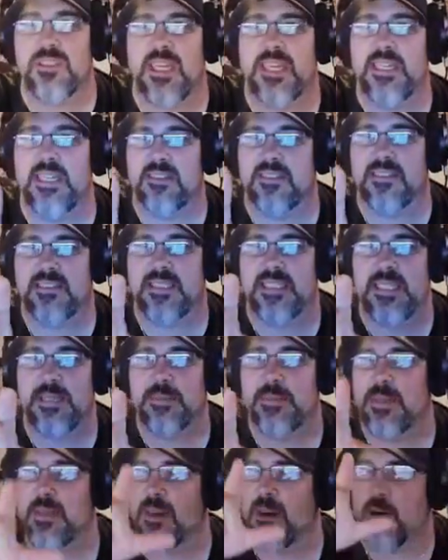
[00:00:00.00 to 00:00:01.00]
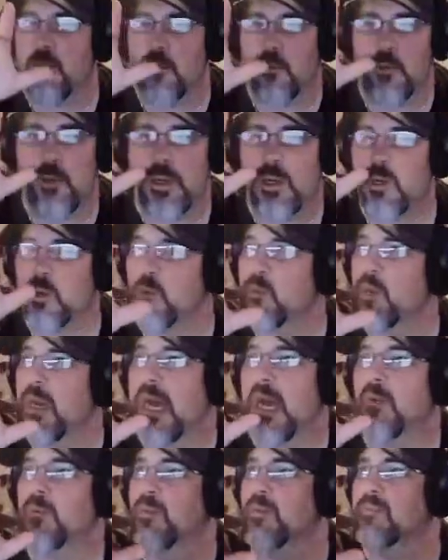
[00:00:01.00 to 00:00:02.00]
say nothing, CW. I will,
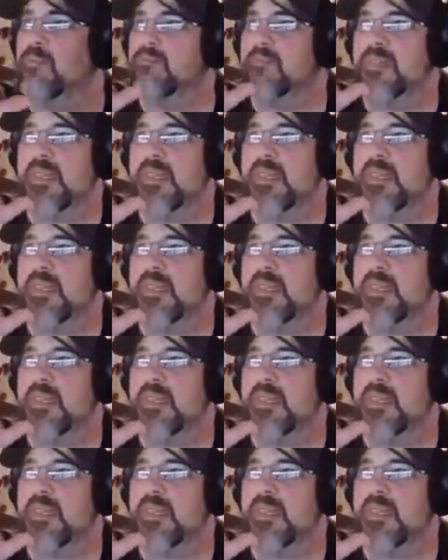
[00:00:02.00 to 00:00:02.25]
I will,